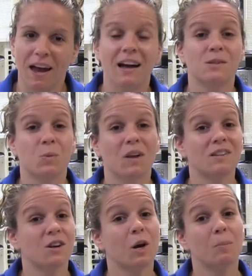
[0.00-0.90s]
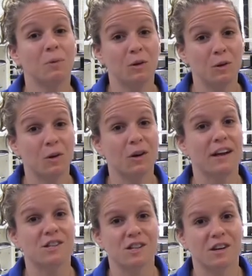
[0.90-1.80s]
as well as our computer
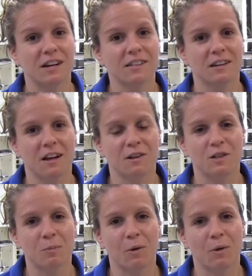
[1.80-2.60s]
engineering technology